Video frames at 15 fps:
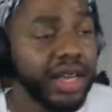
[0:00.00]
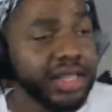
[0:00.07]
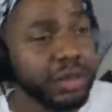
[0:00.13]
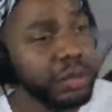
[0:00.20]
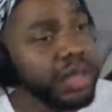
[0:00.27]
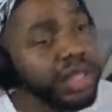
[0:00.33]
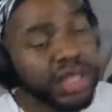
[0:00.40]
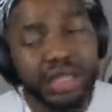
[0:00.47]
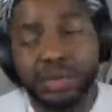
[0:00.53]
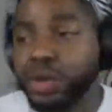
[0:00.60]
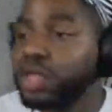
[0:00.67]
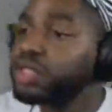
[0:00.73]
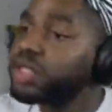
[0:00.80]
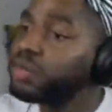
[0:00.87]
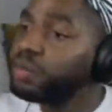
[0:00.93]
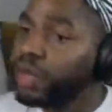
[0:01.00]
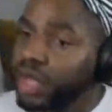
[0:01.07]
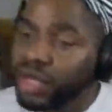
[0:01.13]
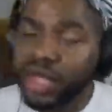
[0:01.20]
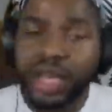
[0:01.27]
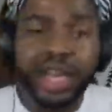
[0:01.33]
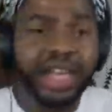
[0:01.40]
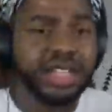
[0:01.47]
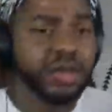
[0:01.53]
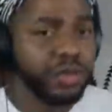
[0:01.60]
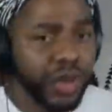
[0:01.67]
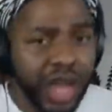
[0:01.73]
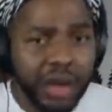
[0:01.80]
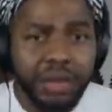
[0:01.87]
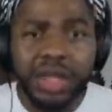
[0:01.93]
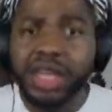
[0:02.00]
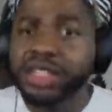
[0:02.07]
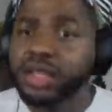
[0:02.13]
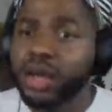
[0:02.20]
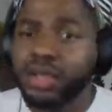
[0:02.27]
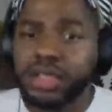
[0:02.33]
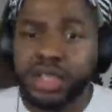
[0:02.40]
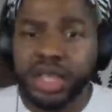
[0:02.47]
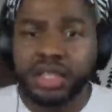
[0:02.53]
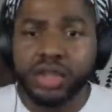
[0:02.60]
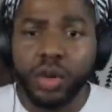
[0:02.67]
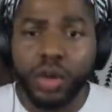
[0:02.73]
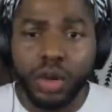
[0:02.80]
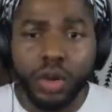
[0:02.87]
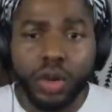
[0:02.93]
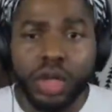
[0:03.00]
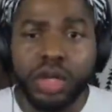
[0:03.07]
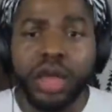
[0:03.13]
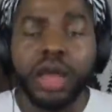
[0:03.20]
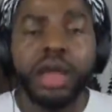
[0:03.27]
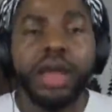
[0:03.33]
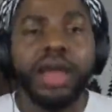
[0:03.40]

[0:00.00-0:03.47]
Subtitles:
has to meet this person, be there, he has a family, he has all these things going on.